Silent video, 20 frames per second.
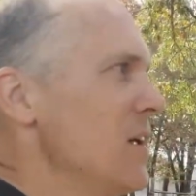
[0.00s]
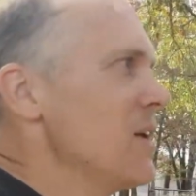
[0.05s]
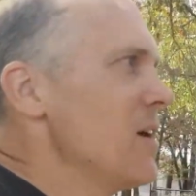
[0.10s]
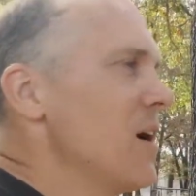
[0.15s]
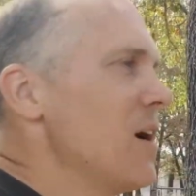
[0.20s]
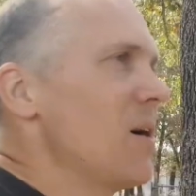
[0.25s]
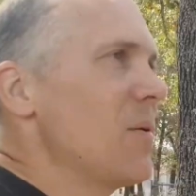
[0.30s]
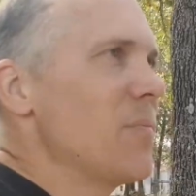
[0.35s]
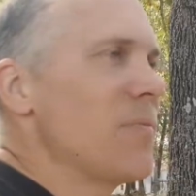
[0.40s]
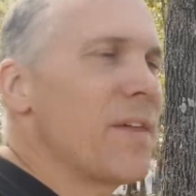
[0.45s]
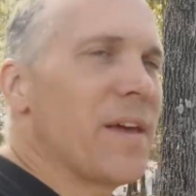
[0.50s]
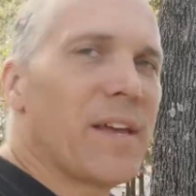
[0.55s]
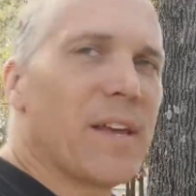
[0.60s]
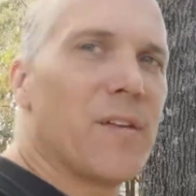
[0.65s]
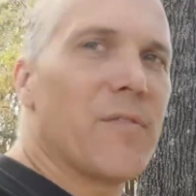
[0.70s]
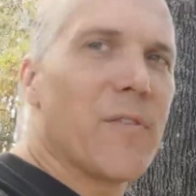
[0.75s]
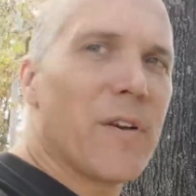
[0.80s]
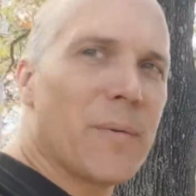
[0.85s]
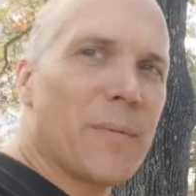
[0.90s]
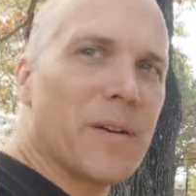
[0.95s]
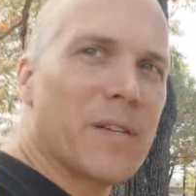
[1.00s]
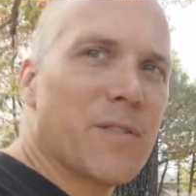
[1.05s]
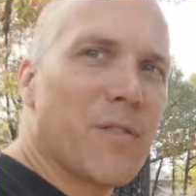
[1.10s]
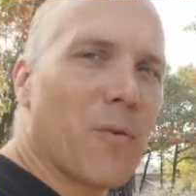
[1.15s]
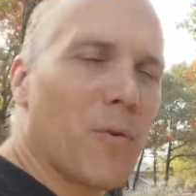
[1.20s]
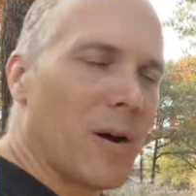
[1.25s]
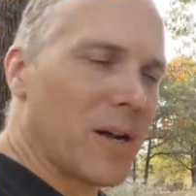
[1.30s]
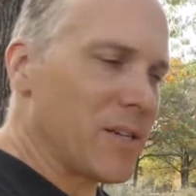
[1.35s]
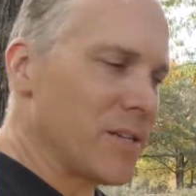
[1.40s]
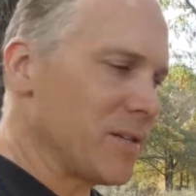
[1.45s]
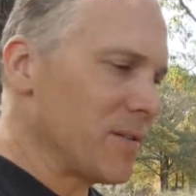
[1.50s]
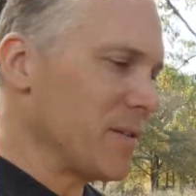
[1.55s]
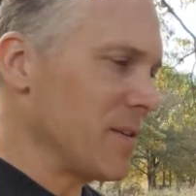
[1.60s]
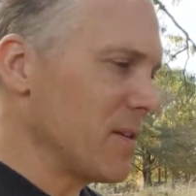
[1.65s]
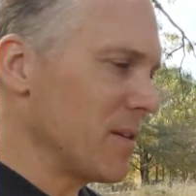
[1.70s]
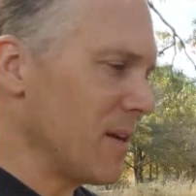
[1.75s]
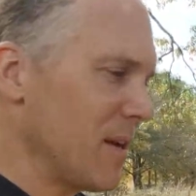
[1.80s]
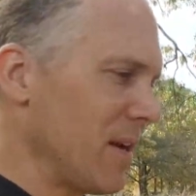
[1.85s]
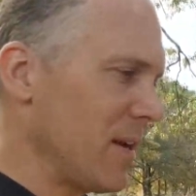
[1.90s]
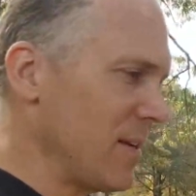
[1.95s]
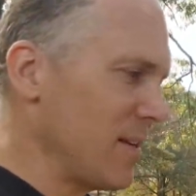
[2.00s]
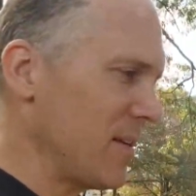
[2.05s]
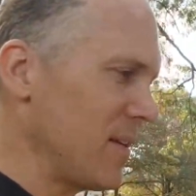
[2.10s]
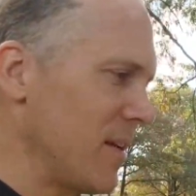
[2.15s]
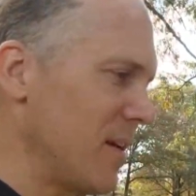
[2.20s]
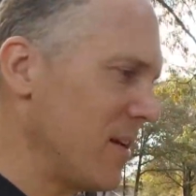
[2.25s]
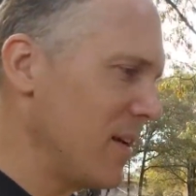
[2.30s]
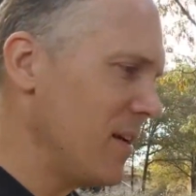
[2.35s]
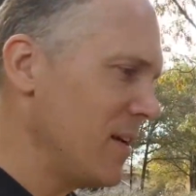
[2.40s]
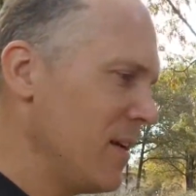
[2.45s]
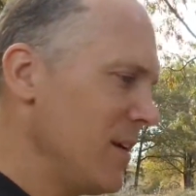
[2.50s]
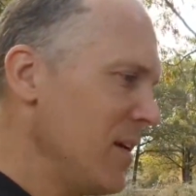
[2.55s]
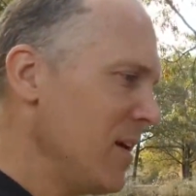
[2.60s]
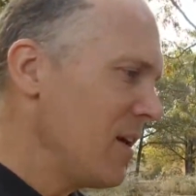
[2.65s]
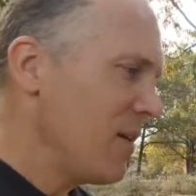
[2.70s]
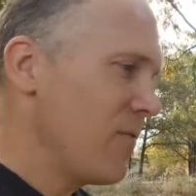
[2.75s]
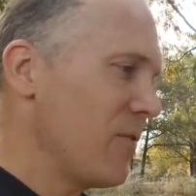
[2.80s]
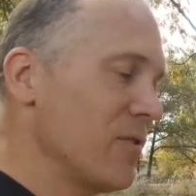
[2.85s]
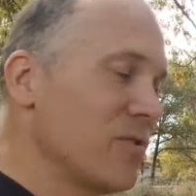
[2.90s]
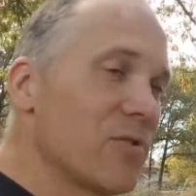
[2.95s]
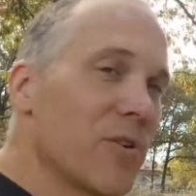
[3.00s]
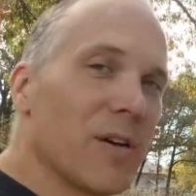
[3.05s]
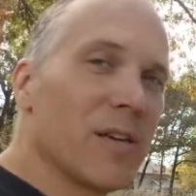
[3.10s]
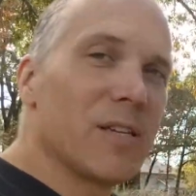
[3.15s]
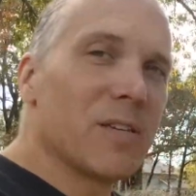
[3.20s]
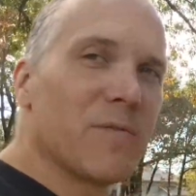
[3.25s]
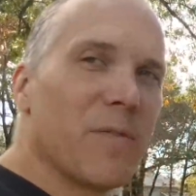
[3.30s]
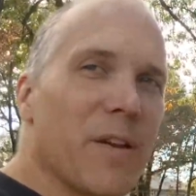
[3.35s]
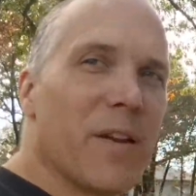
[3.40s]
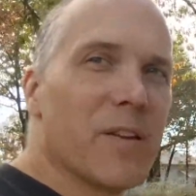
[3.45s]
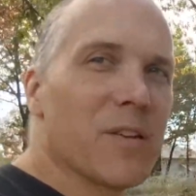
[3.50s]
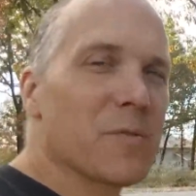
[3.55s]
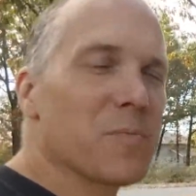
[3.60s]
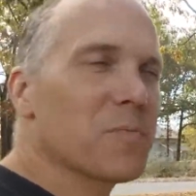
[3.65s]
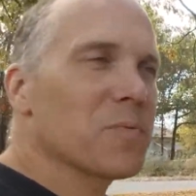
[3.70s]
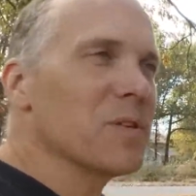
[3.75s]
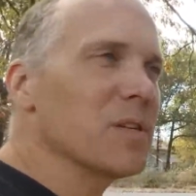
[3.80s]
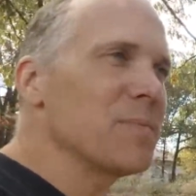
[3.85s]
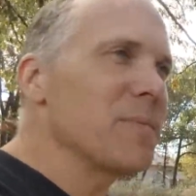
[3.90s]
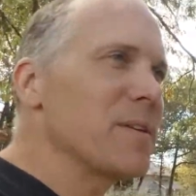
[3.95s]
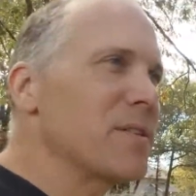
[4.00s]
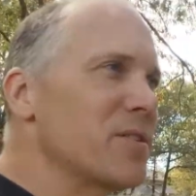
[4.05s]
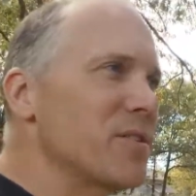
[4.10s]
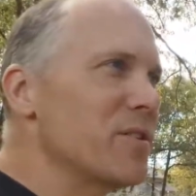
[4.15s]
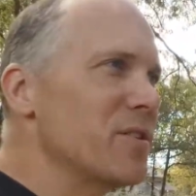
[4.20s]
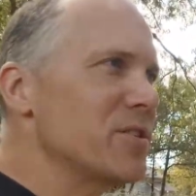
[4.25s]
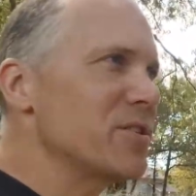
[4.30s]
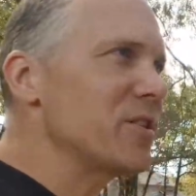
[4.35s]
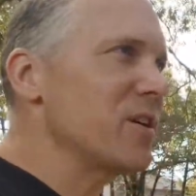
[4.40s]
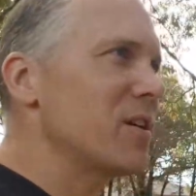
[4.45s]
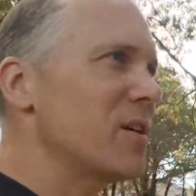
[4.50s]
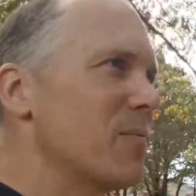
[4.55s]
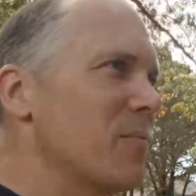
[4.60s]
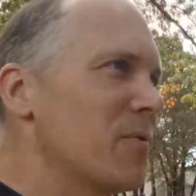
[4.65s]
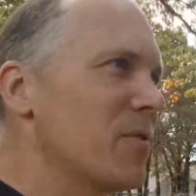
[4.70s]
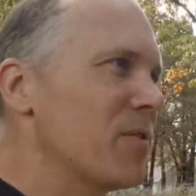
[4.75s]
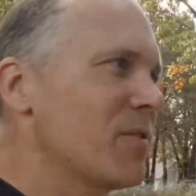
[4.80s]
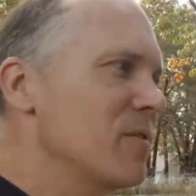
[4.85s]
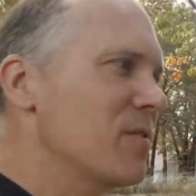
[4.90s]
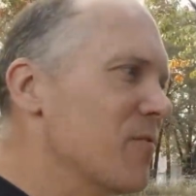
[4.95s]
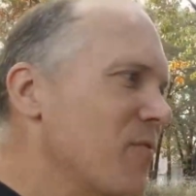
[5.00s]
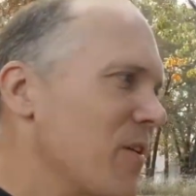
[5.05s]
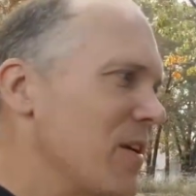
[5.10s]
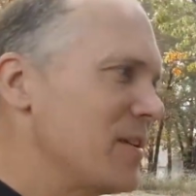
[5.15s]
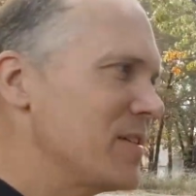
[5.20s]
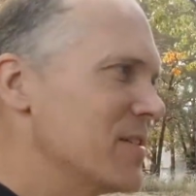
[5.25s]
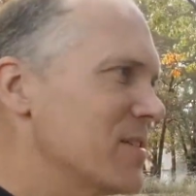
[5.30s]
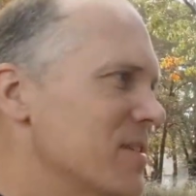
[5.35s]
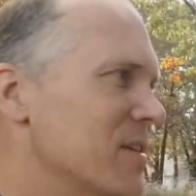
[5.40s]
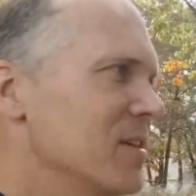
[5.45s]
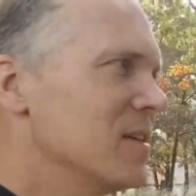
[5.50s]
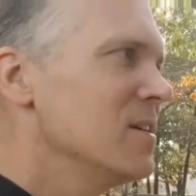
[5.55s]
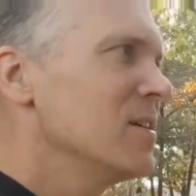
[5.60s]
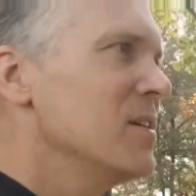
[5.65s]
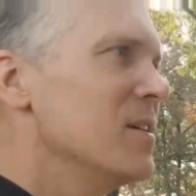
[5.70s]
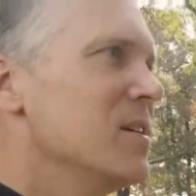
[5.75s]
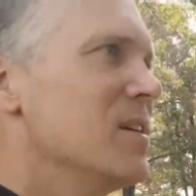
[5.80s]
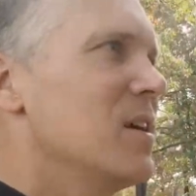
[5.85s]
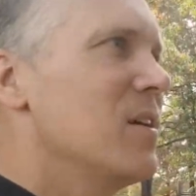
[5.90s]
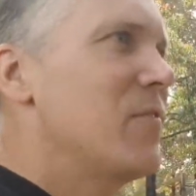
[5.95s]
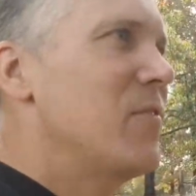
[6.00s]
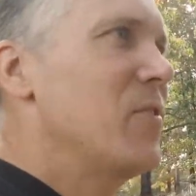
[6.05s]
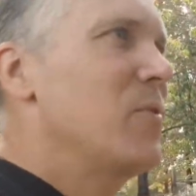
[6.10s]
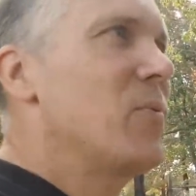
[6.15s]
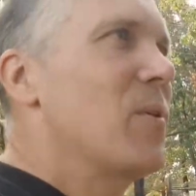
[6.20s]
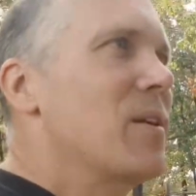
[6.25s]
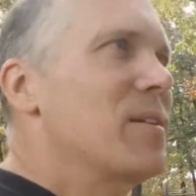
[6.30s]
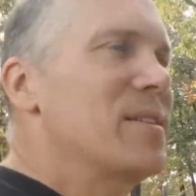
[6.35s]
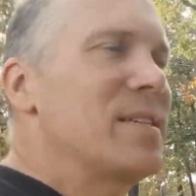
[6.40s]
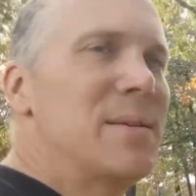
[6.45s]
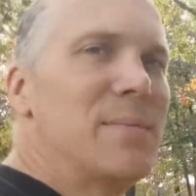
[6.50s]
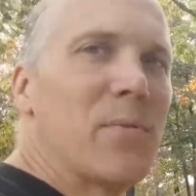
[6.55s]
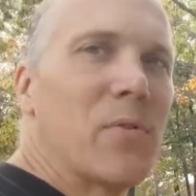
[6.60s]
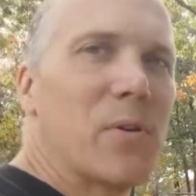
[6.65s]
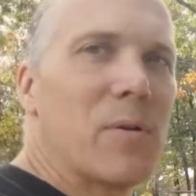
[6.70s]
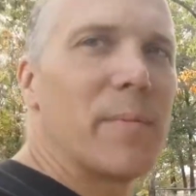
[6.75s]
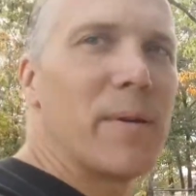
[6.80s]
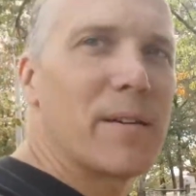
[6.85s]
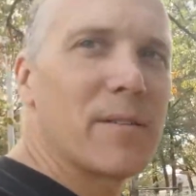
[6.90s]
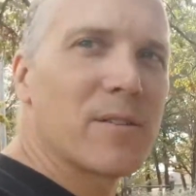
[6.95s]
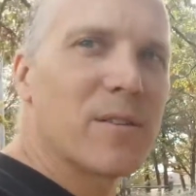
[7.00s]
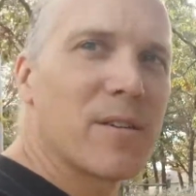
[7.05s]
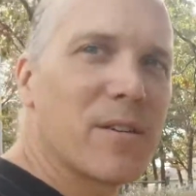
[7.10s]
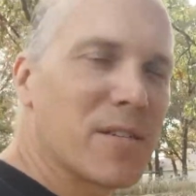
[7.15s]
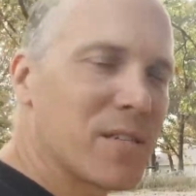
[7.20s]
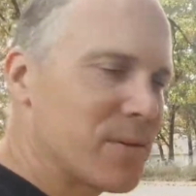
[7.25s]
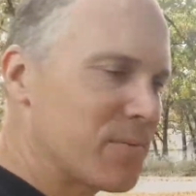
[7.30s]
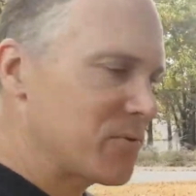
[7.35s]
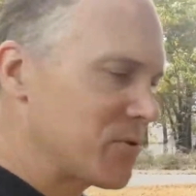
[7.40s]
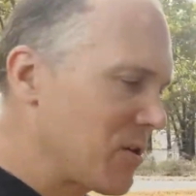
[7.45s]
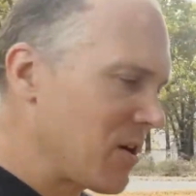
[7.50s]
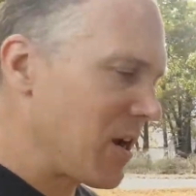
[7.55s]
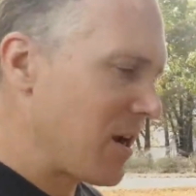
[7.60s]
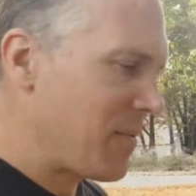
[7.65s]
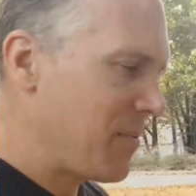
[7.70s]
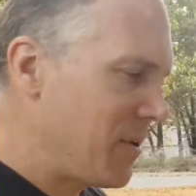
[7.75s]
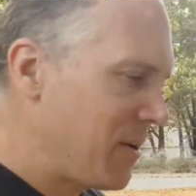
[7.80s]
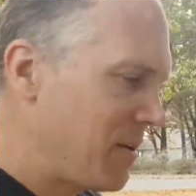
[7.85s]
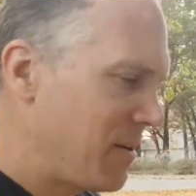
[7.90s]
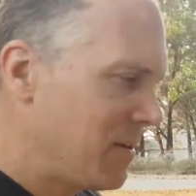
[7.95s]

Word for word: Um, thank you very much for watching. And if you enjoy these videos, please make sure you share them with your friends. If you want to see more, make sure you subscribe